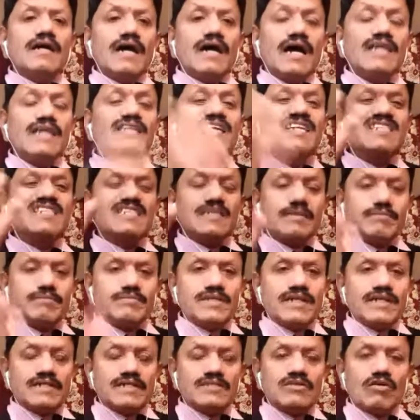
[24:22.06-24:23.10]
other
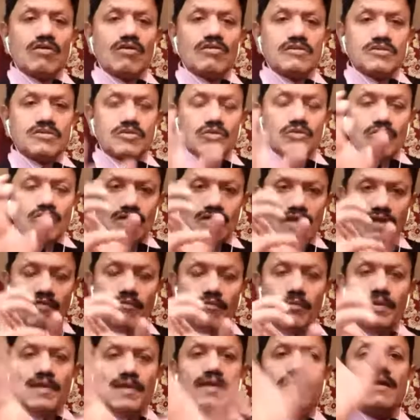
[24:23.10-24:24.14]
subjects also
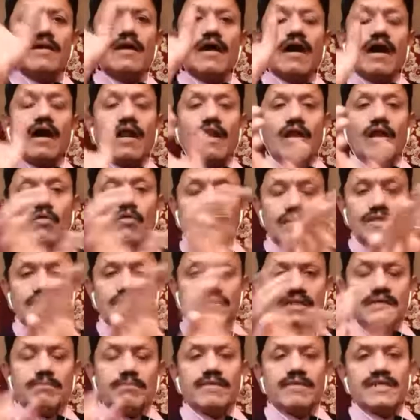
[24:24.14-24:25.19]
have be allowed in
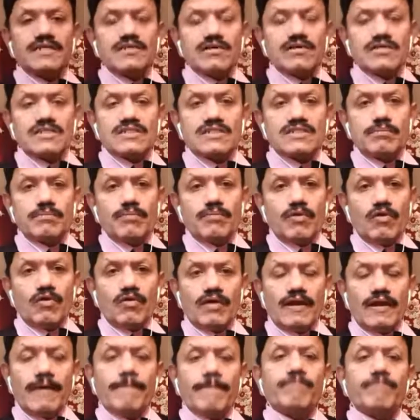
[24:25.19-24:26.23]
the mentorship
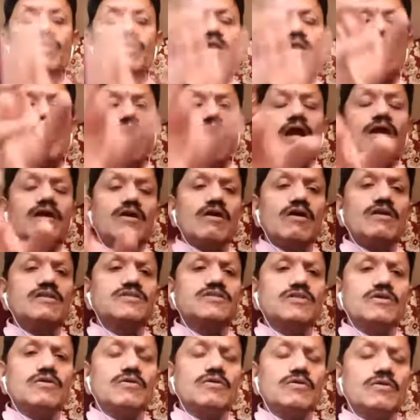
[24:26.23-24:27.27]
program. And
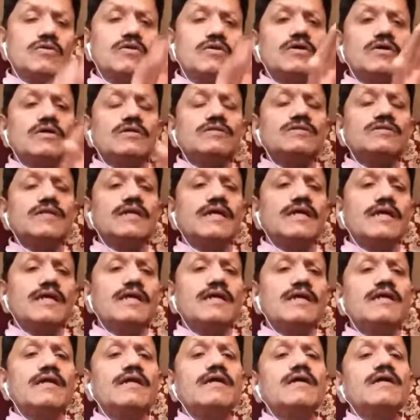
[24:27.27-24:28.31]
also
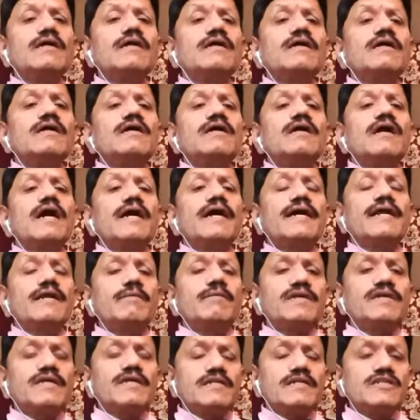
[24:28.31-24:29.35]
the
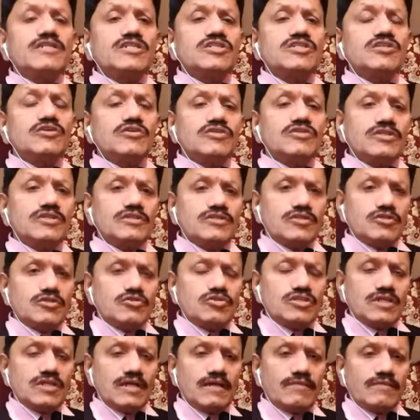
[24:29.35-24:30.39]
academic
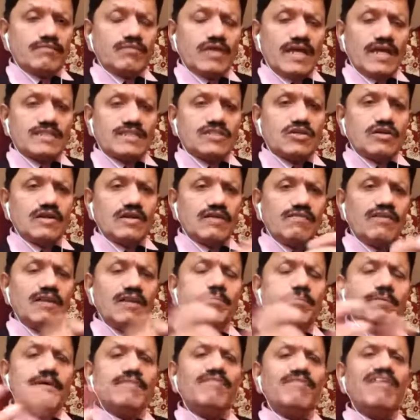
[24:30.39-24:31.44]
institution has to
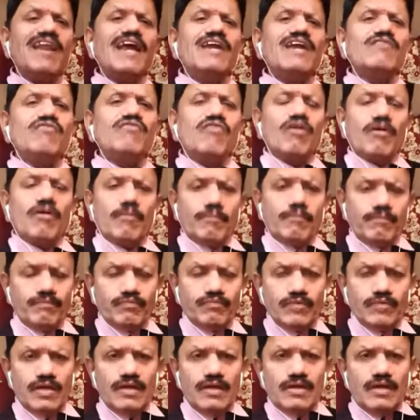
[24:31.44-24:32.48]
develop a platform,
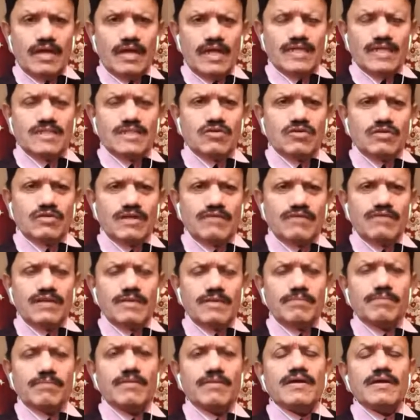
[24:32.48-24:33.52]
has to
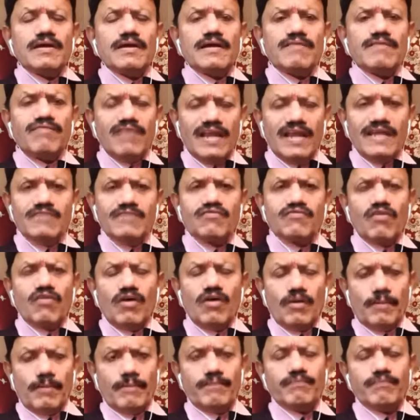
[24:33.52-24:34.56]
develop a
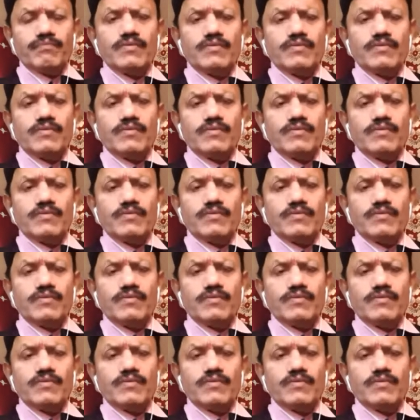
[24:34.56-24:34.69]
platform.